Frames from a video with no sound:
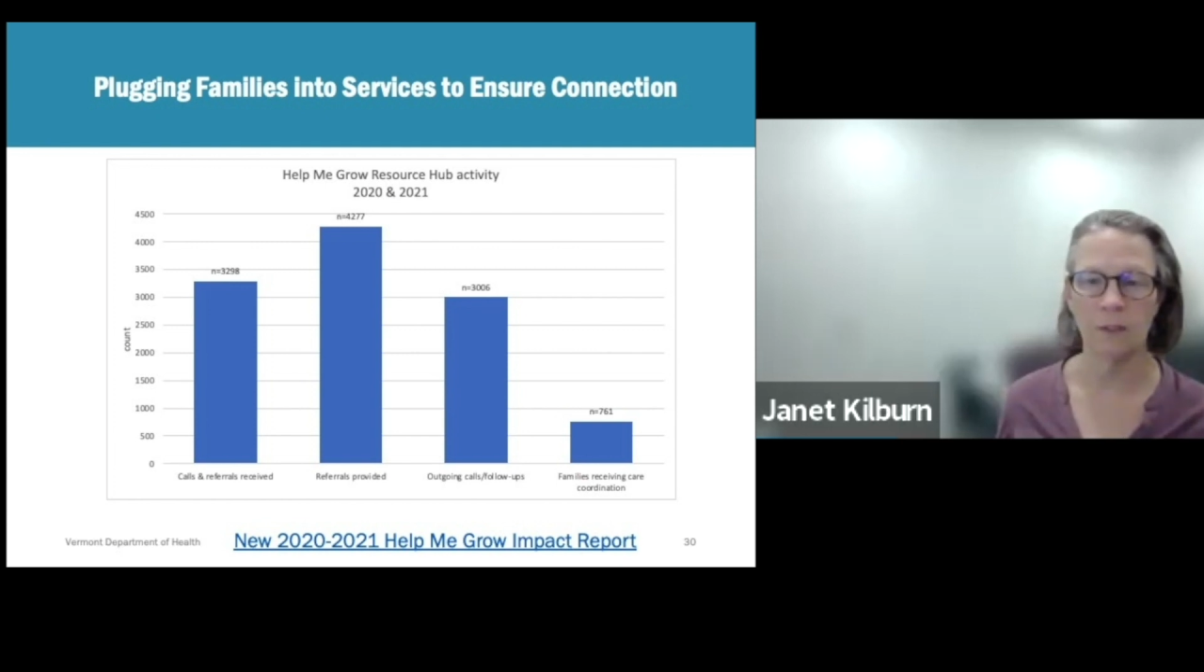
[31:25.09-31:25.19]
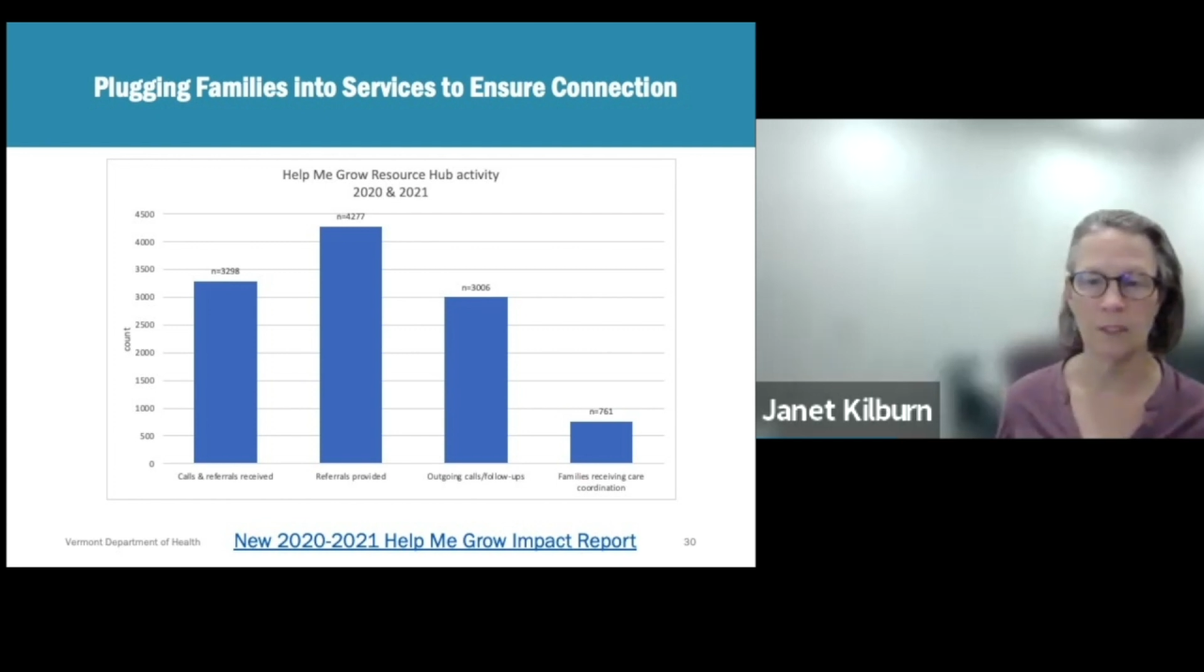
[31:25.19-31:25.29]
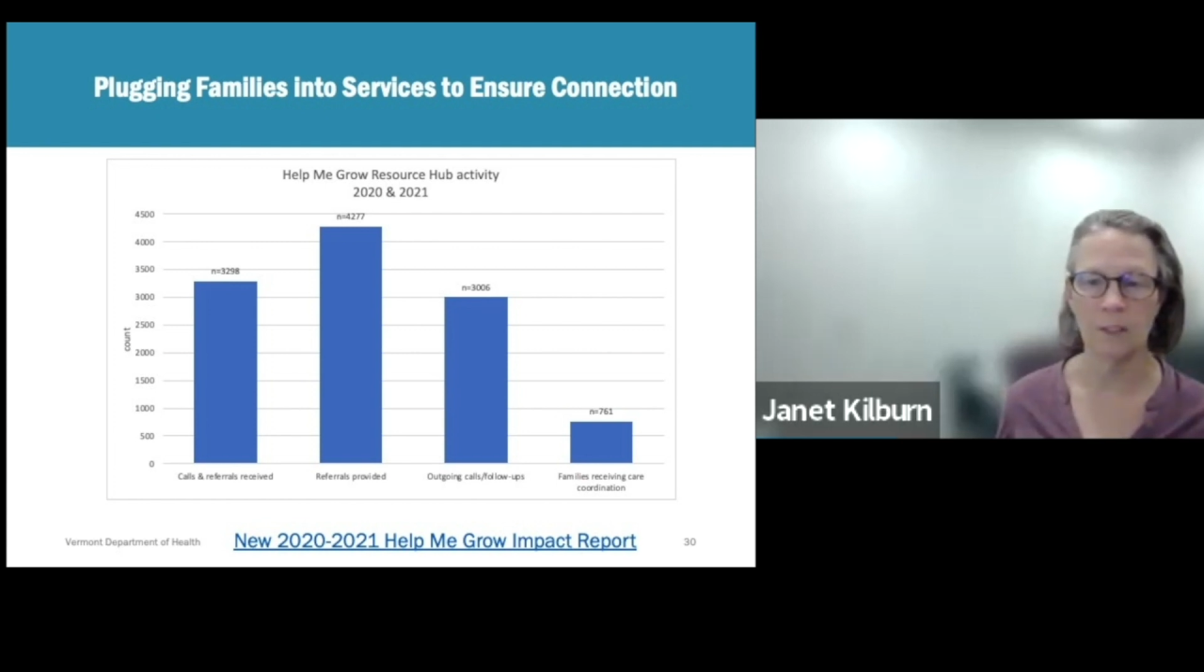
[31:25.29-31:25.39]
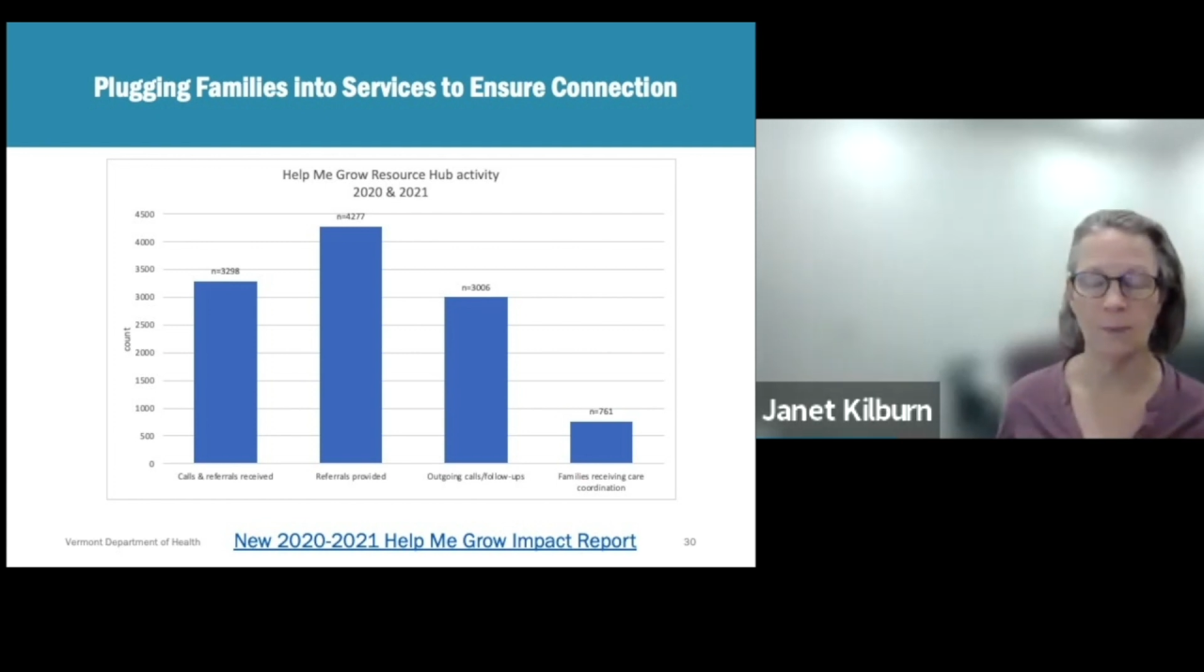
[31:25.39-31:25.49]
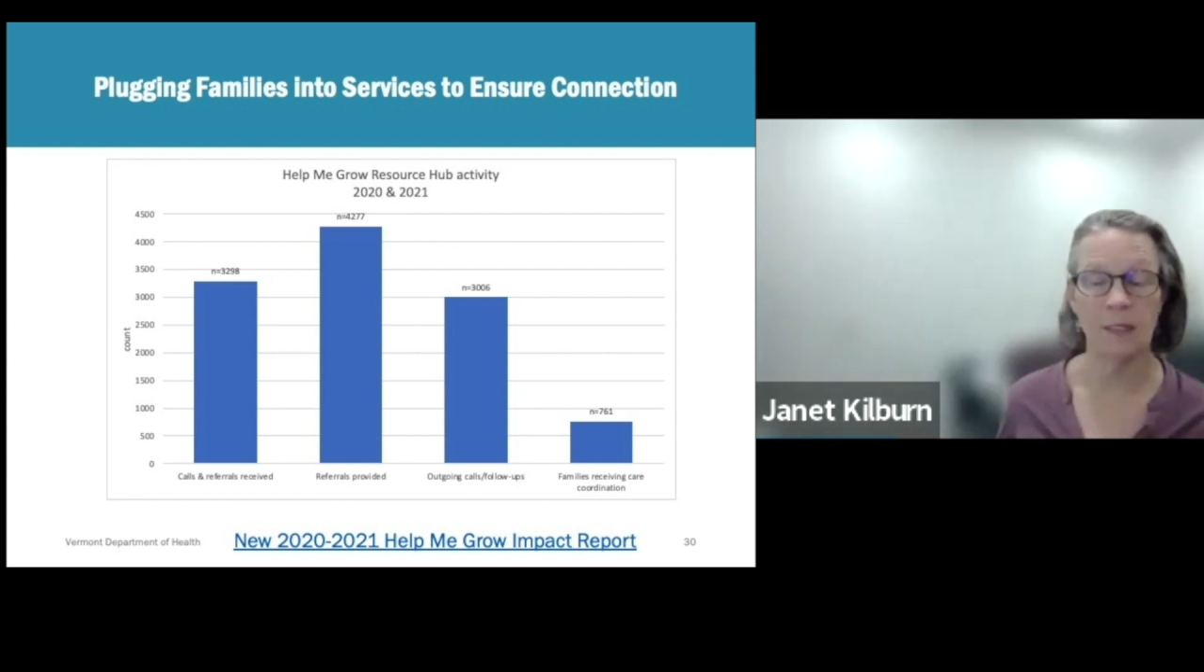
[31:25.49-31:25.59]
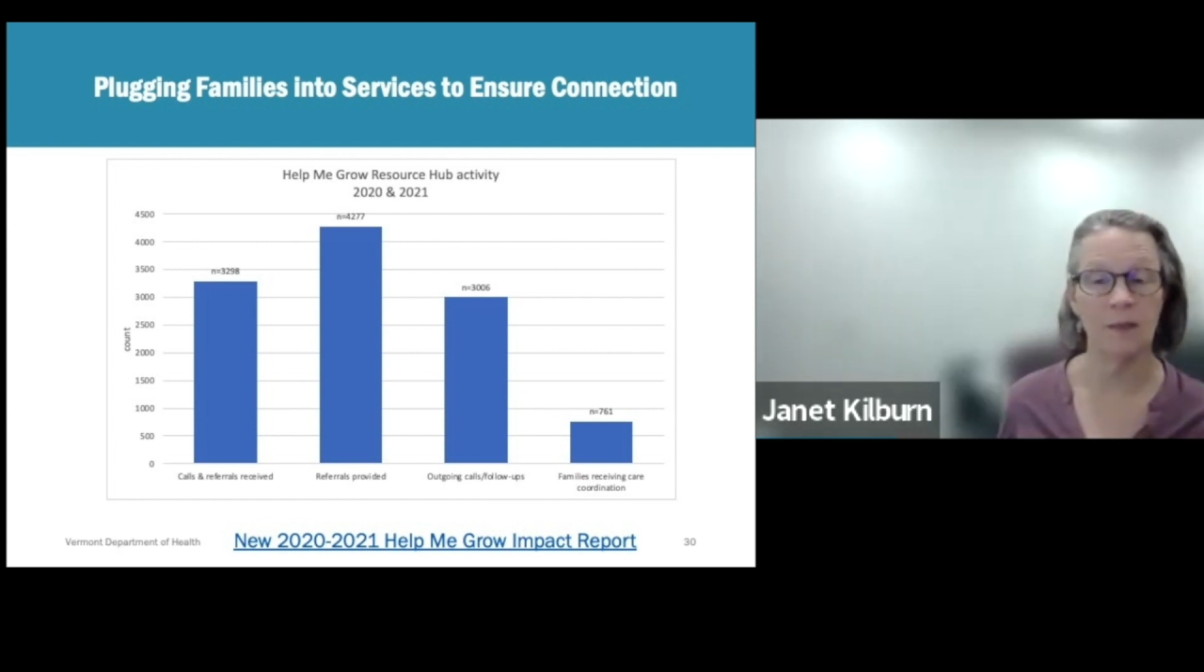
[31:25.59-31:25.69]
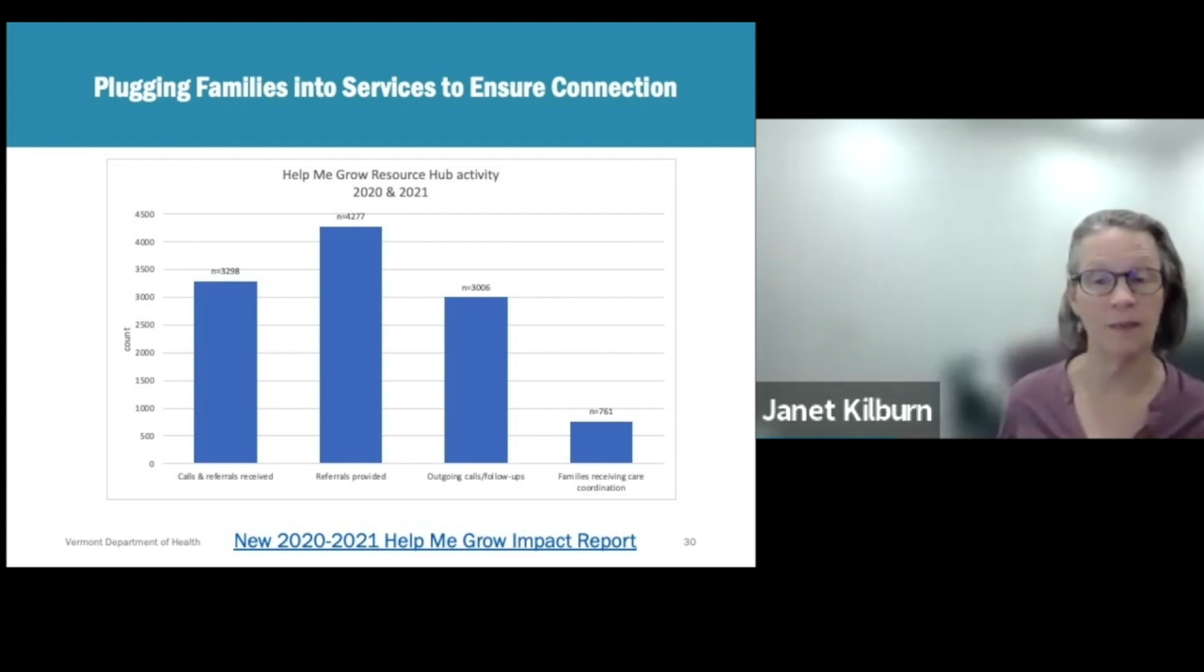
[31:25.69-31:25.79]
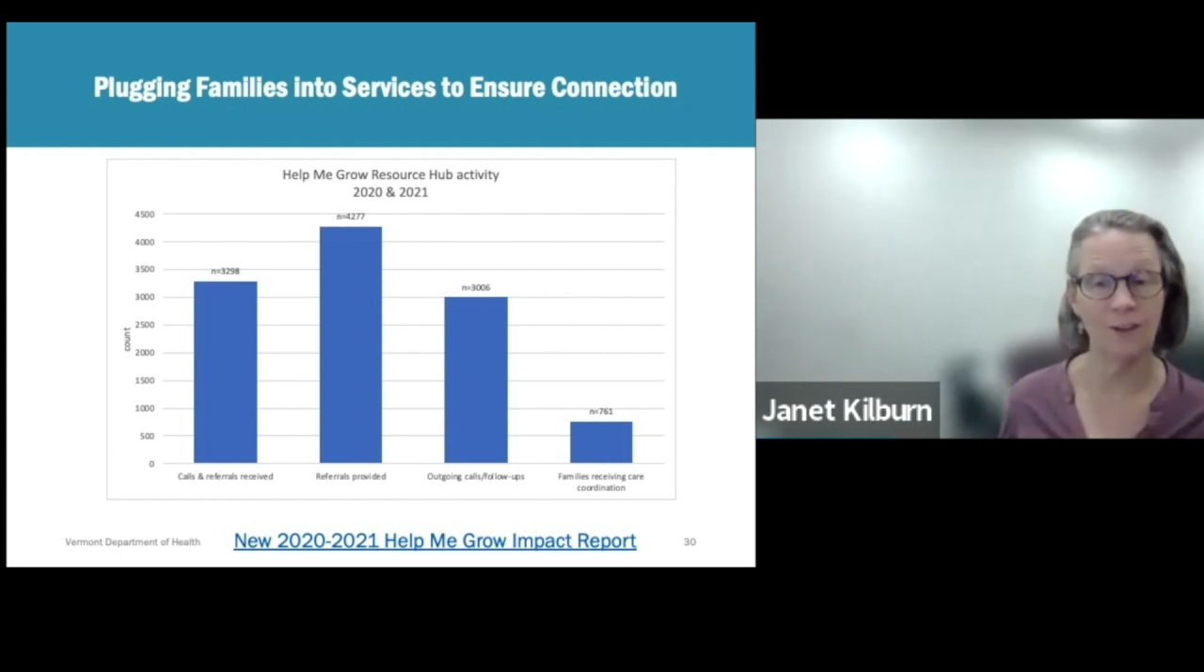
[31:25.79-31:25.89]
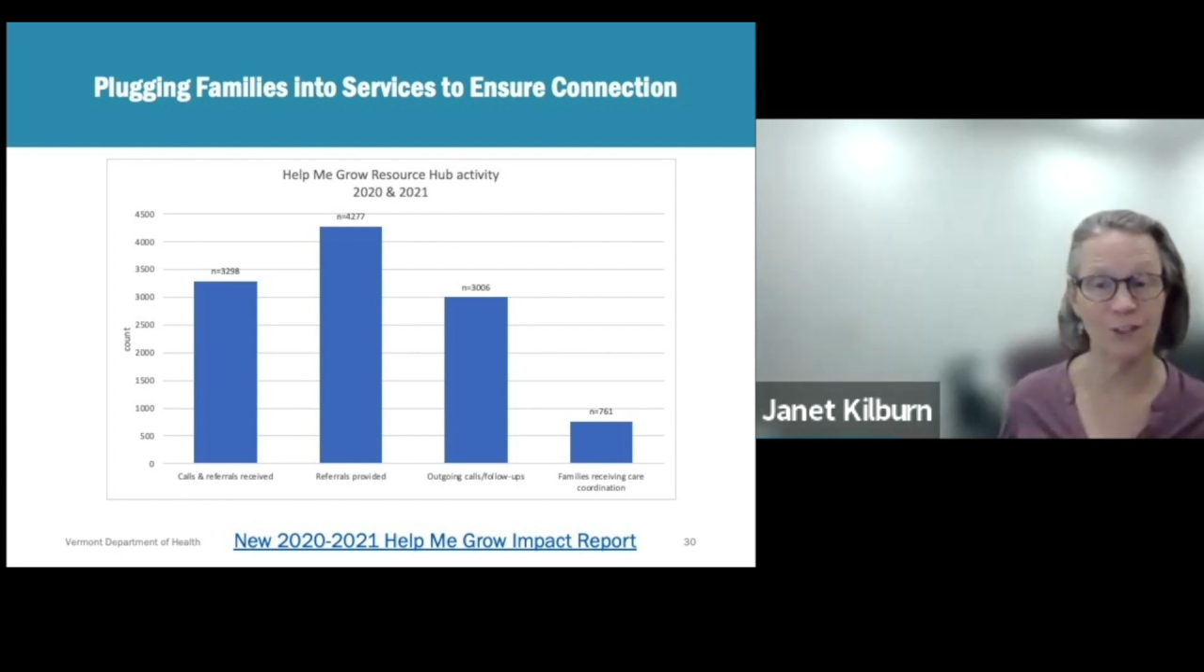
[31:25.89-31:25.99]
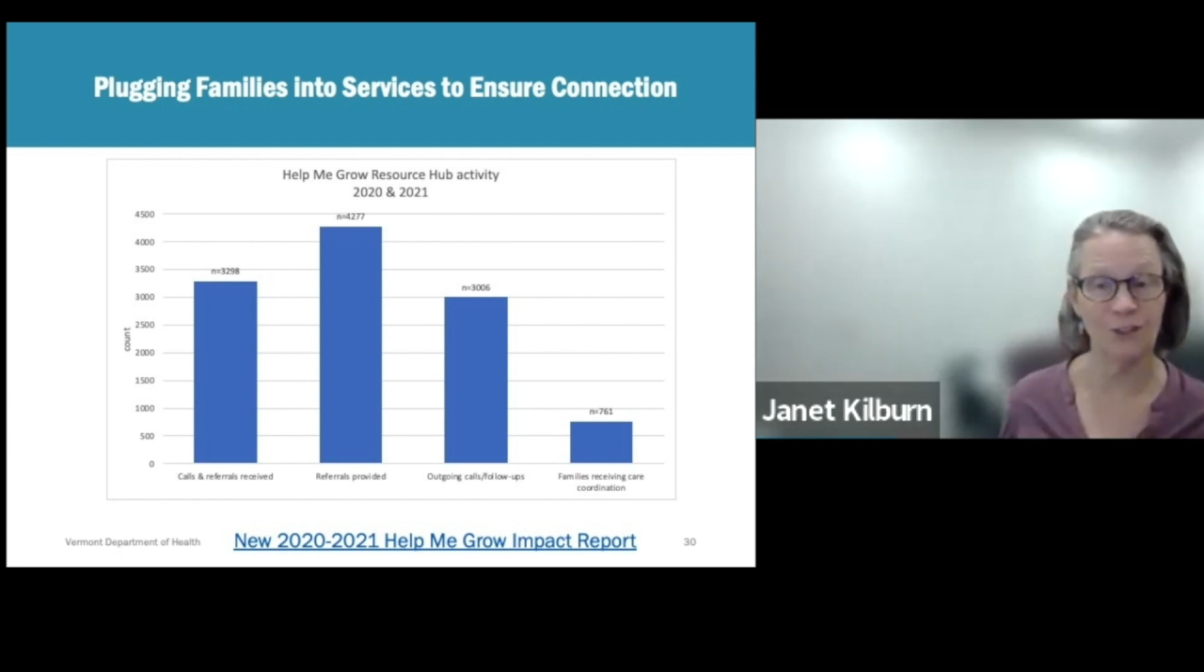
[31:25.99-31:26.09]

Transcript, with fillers: really expanding their